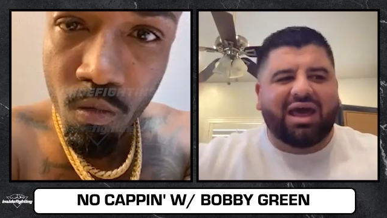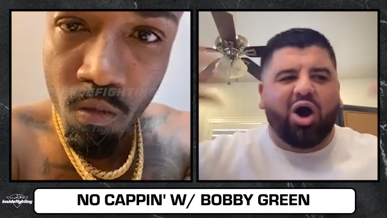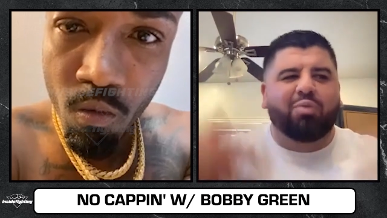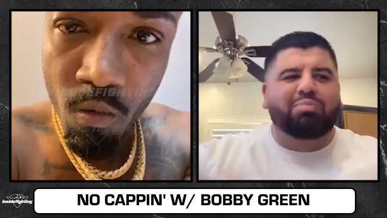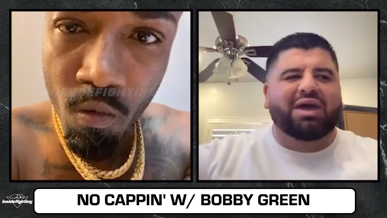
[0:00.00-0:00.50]
Speaker 1: that
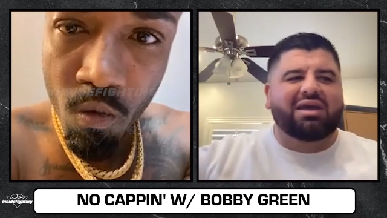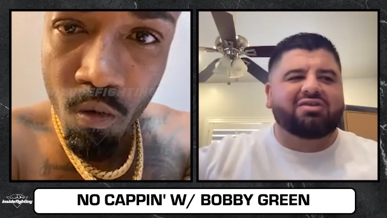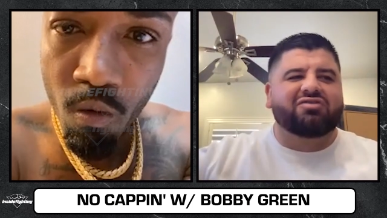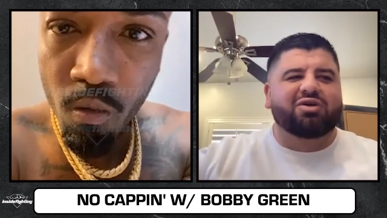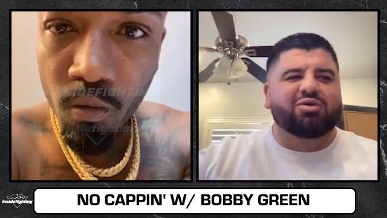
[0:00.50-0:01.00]
all pink
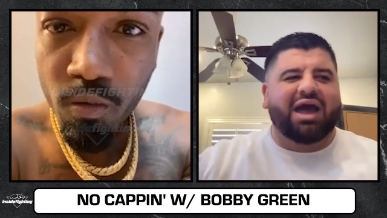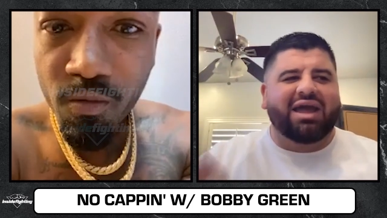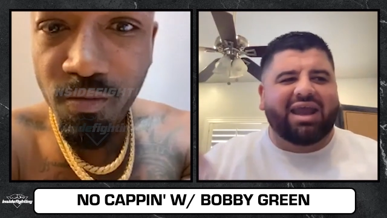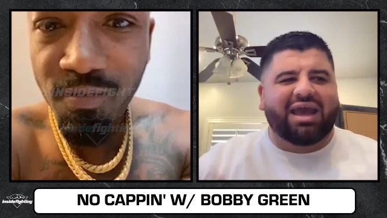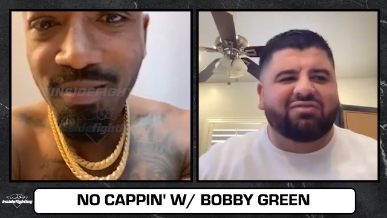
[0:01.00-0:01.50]
suit at
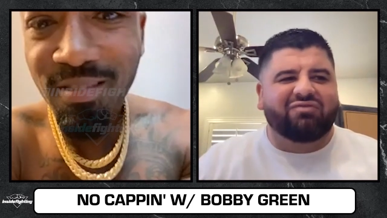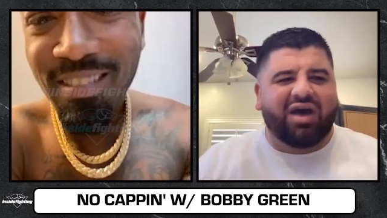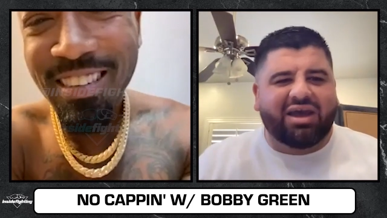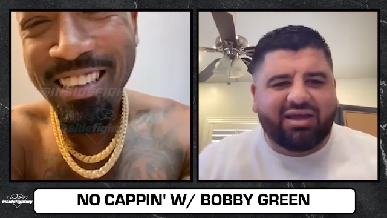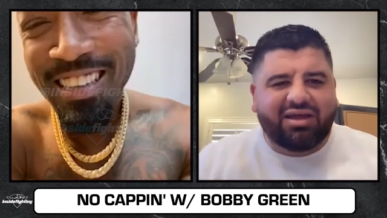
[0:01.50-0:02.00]
Nate's
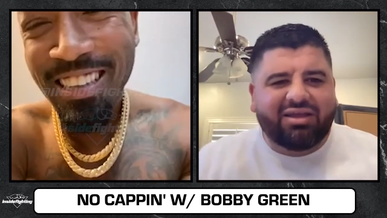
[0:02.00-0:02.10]
fight.